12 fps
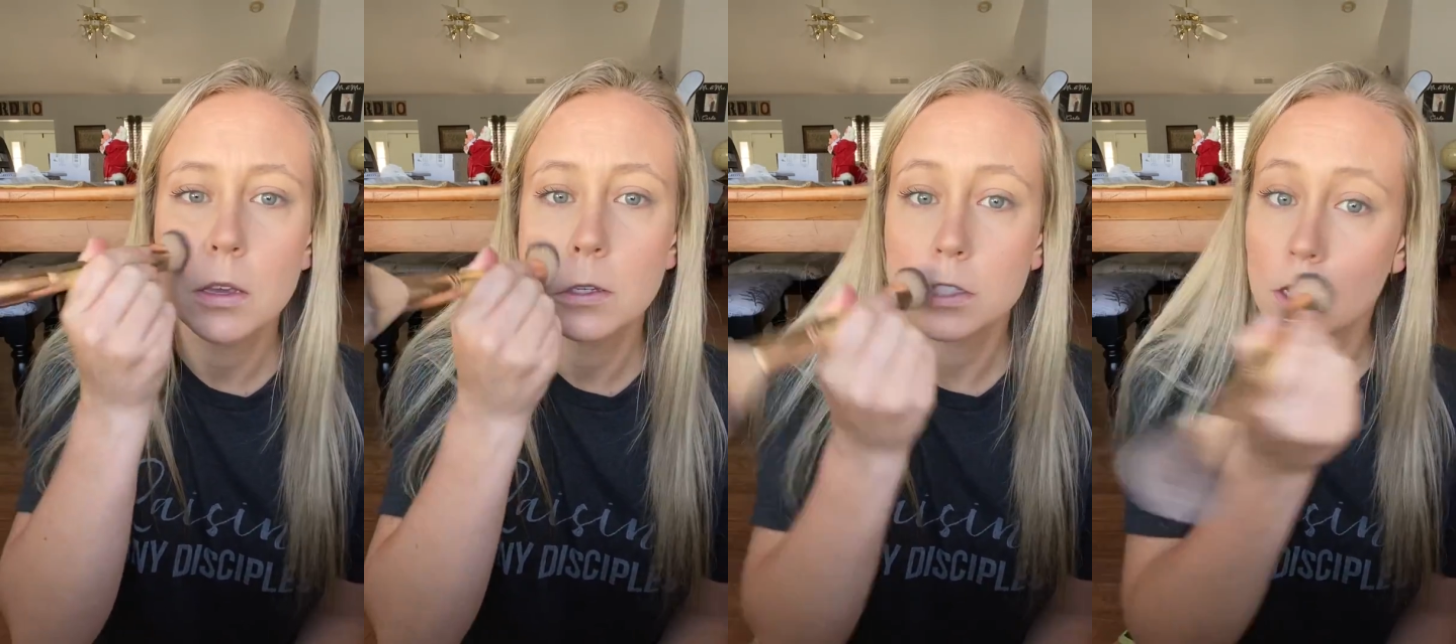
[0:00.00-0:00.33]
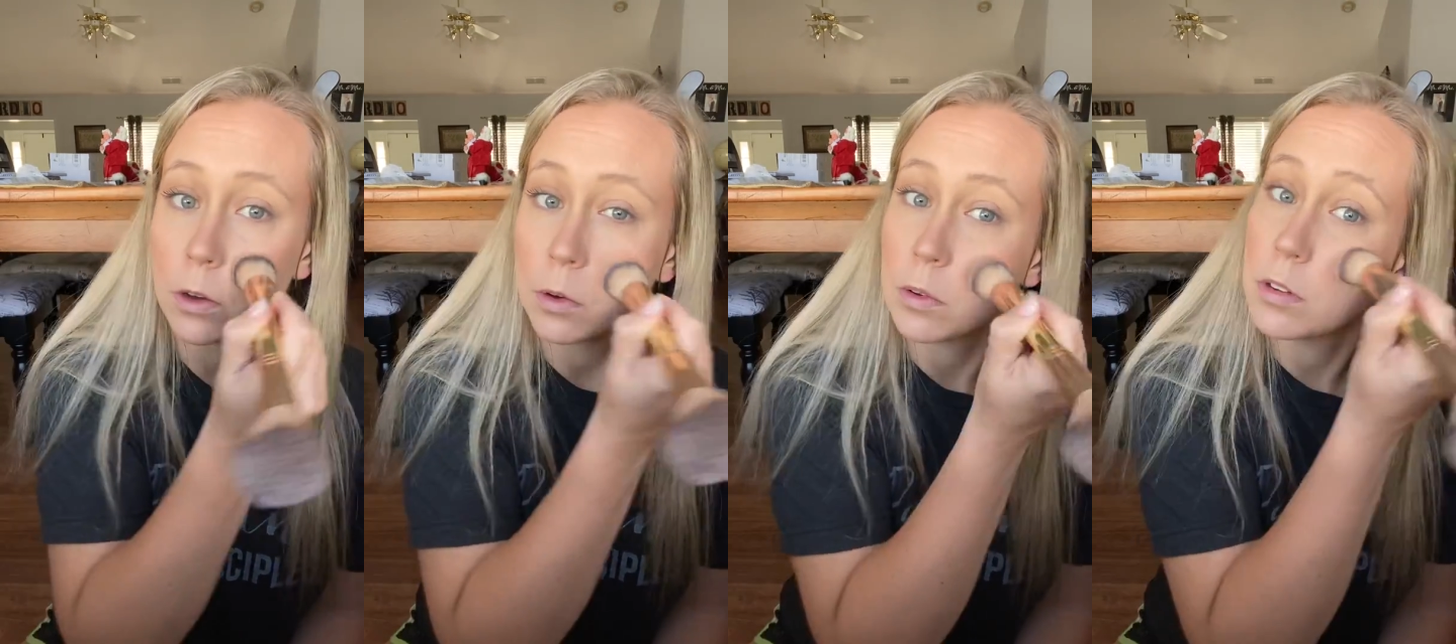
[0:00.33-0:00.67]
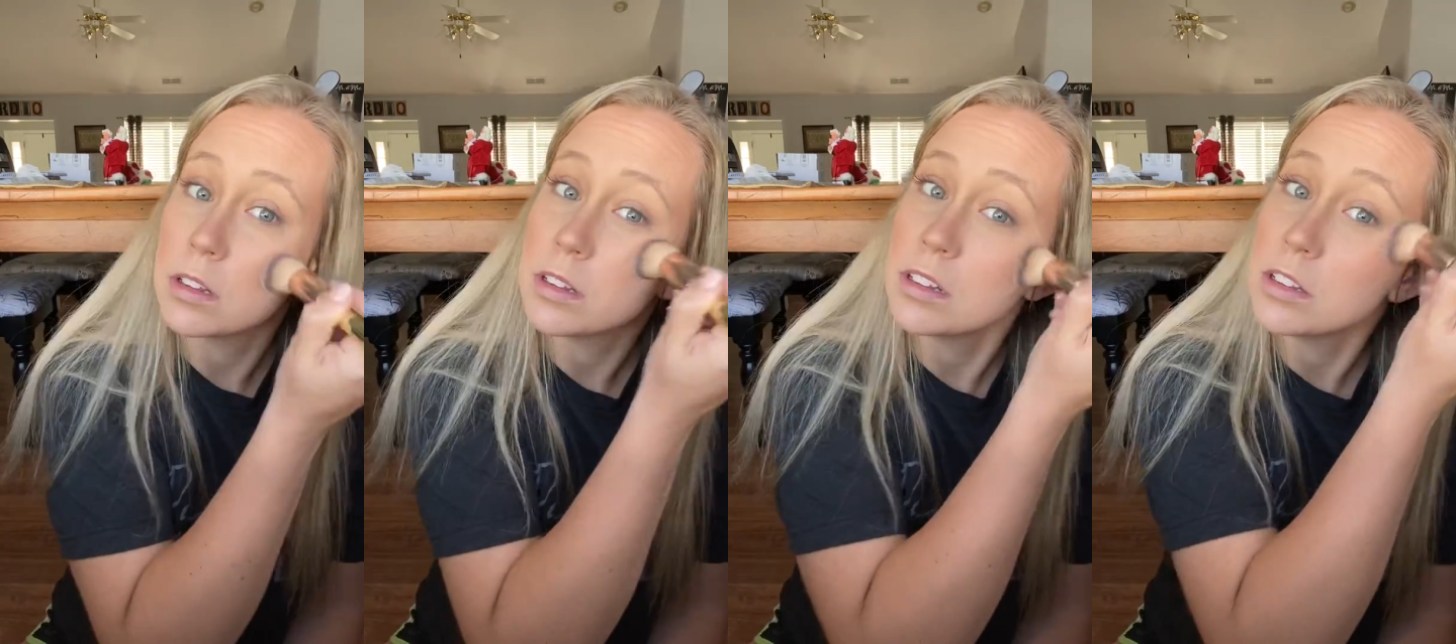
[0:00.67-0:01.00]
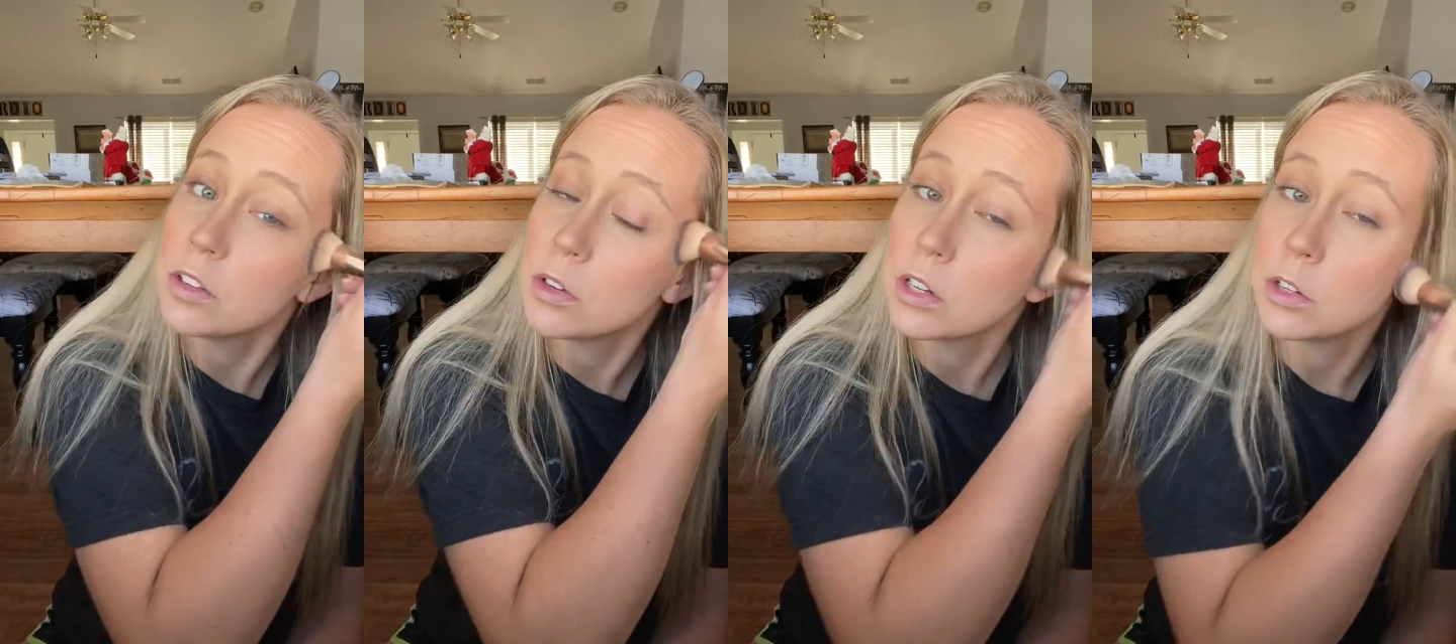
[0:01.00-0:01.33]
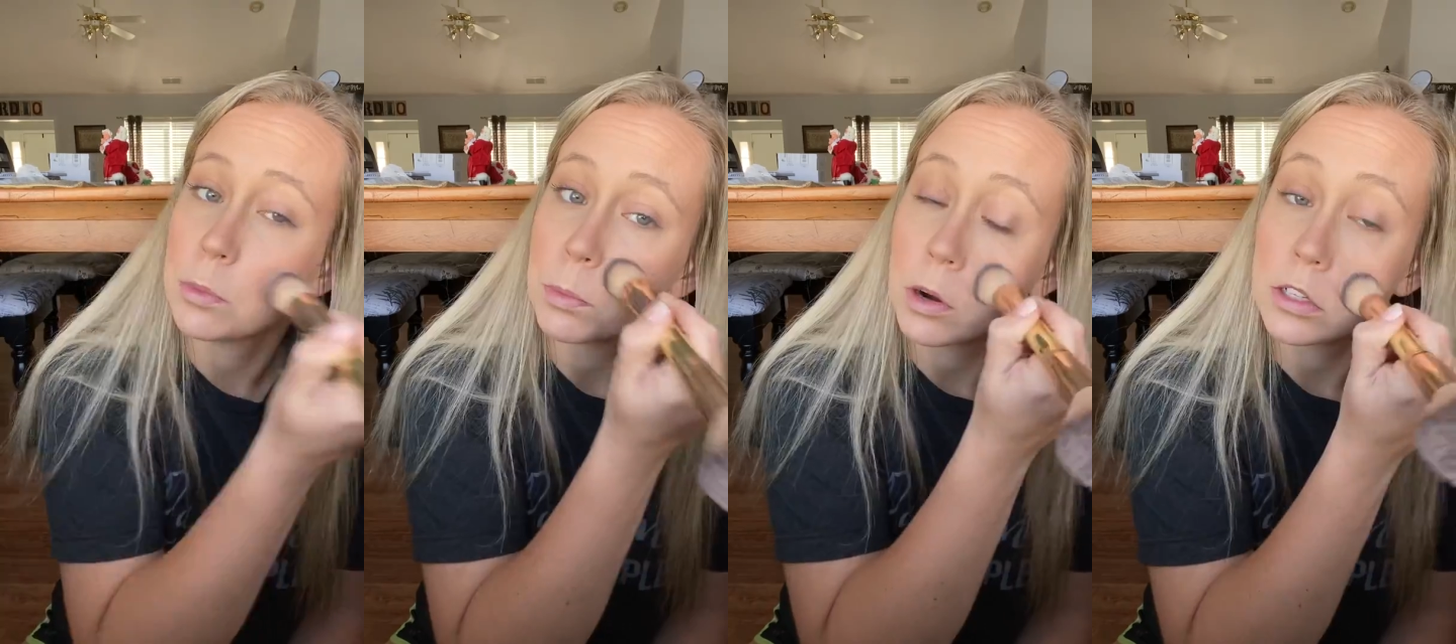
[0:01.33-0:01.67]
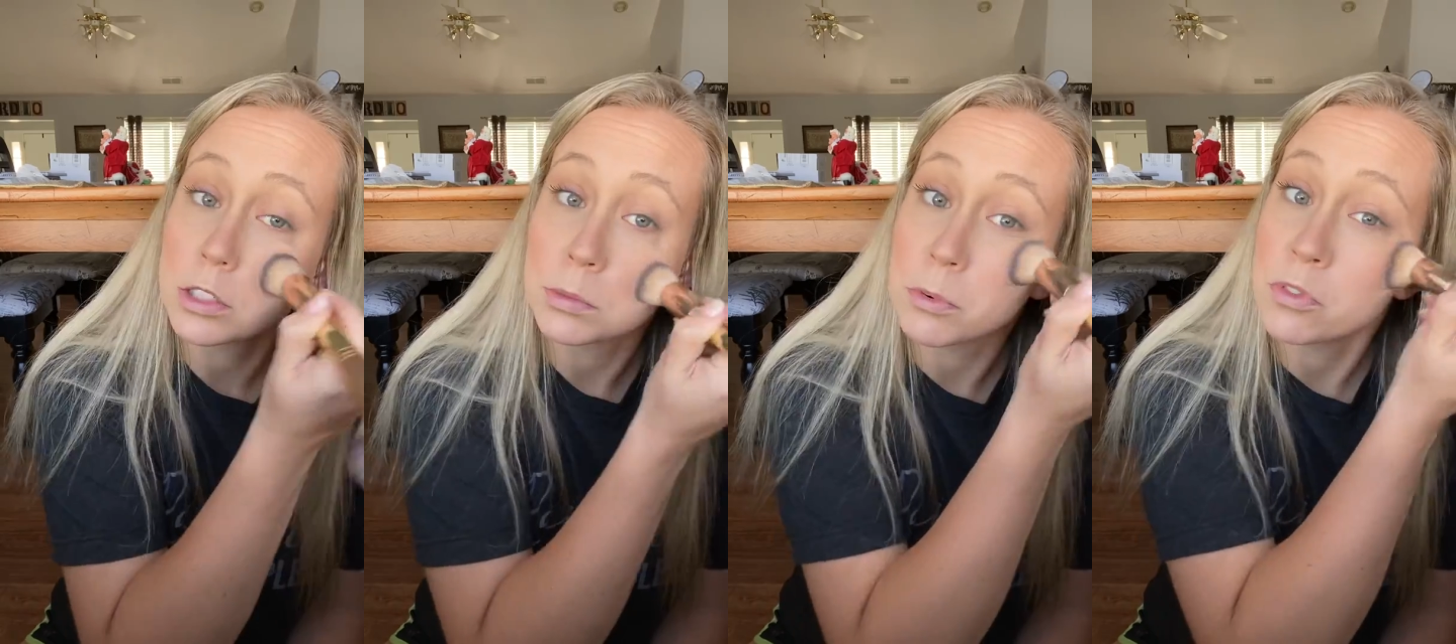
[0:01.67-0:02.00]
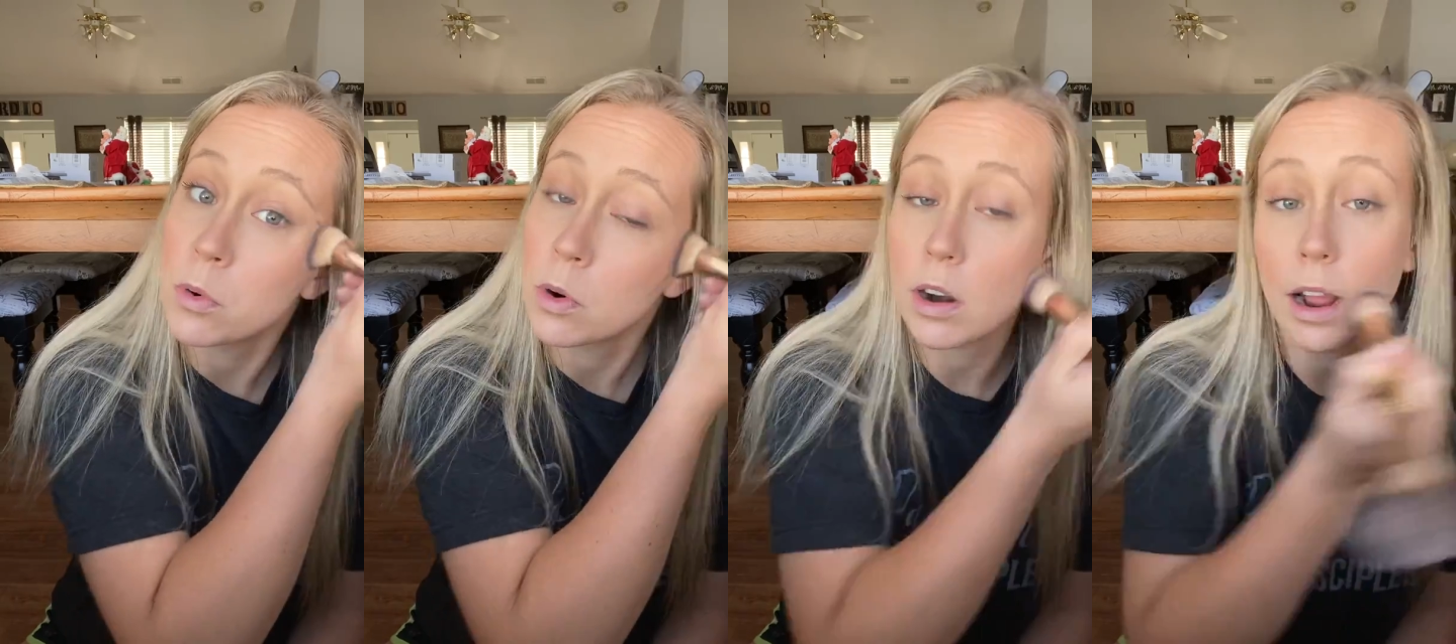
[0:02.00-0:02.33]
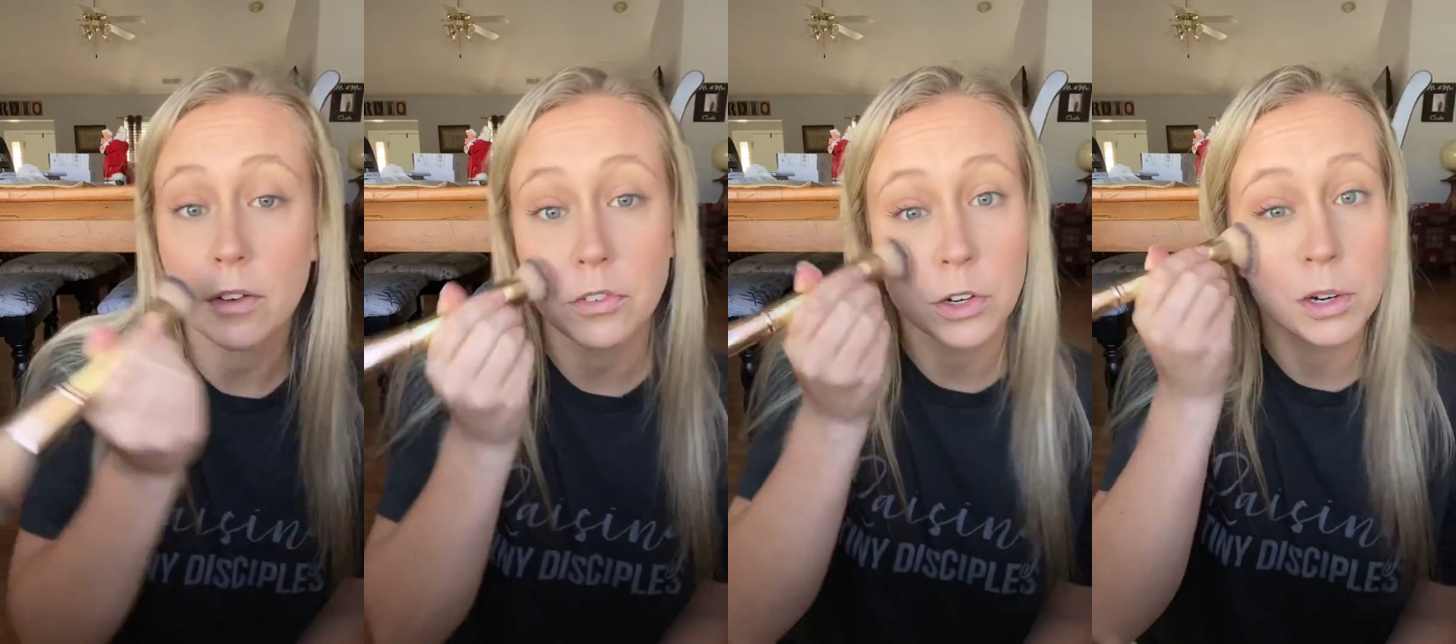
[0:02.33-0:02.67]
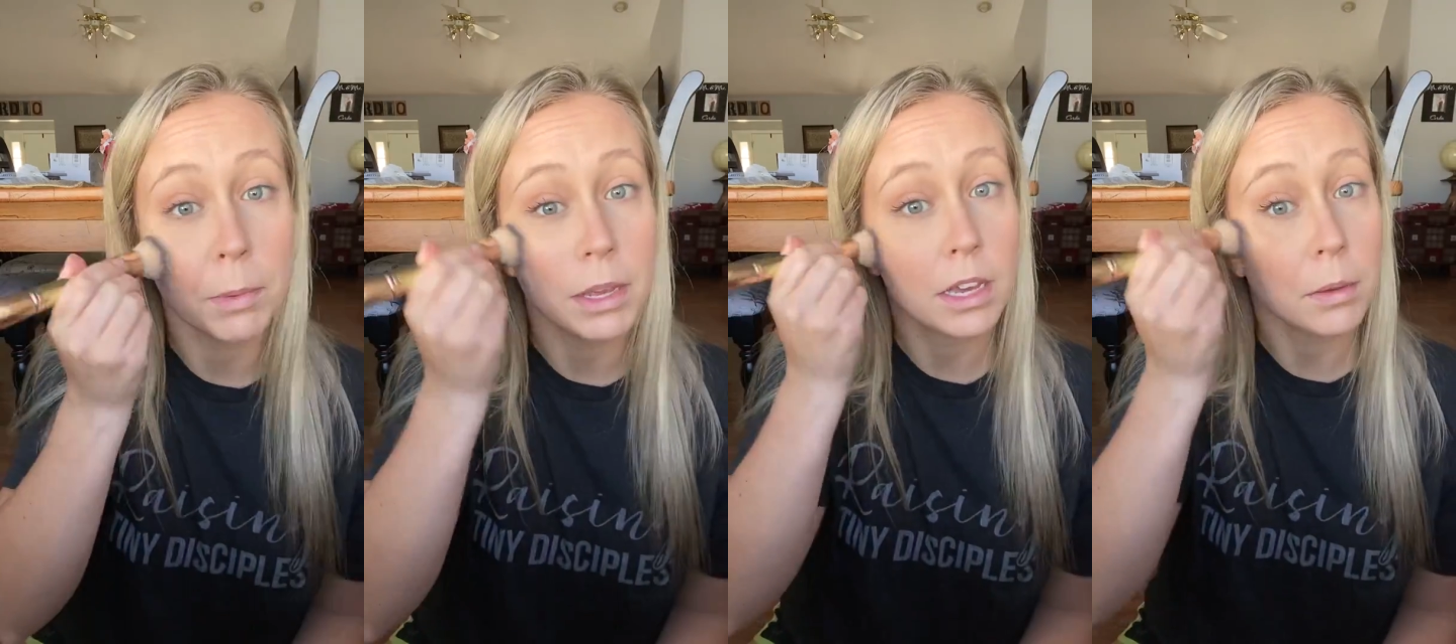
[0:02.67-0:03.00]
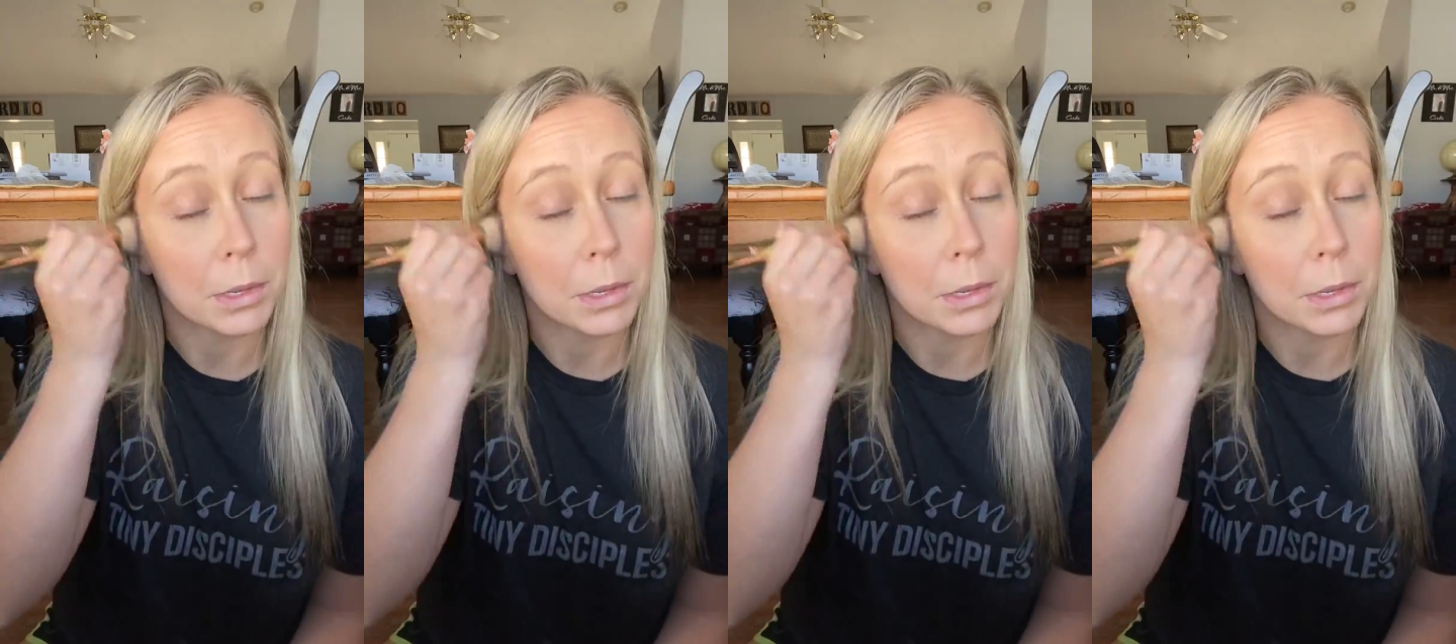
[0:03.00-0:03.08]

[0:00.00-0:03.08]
So you can do bronzer before or after your makeup.